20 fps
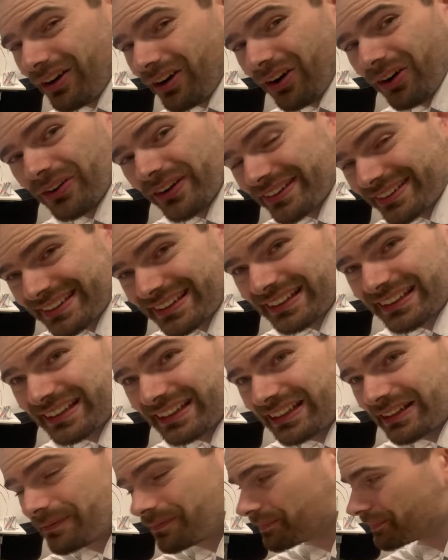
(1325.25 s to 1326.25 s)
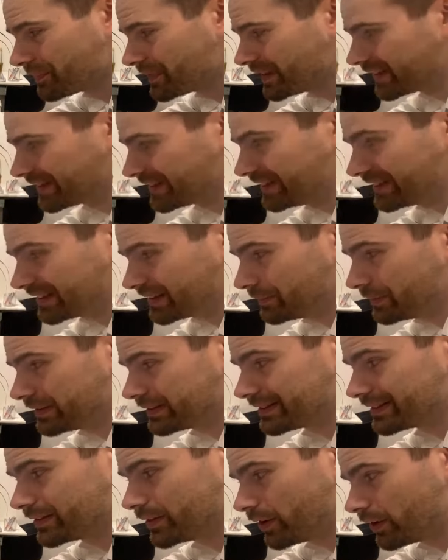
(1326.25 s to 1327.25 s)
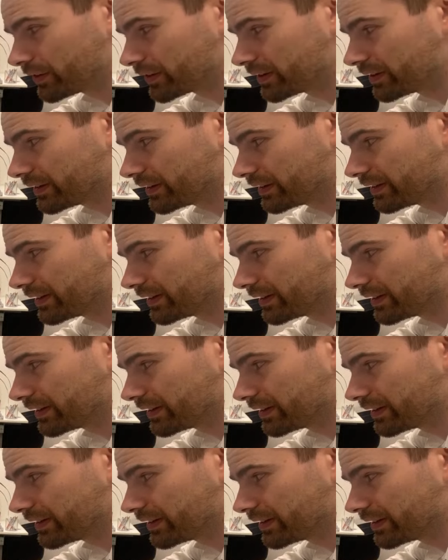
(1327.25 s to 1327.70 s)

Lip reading: honestly, the system is not